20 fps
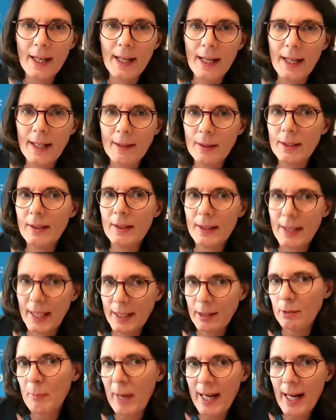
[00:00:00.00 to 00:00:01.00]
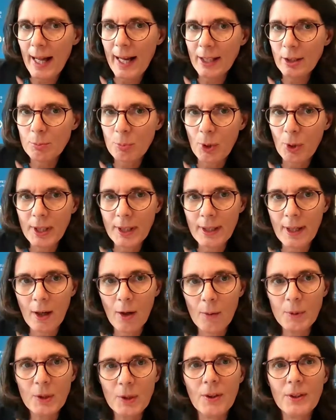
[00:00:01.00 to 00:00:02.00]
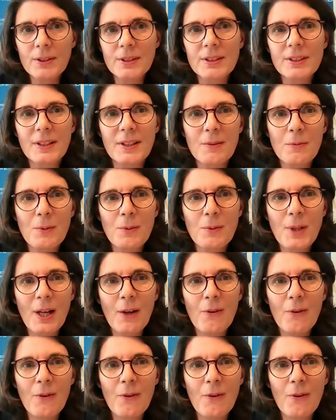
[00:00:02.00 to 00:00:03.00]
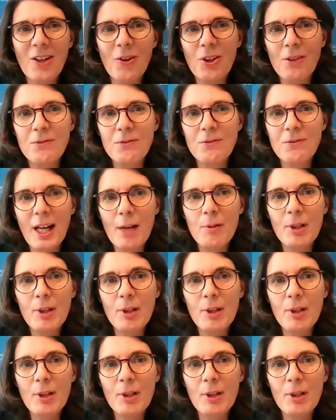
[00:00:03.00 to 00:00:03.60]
And that's my last point now, because we are running out of time,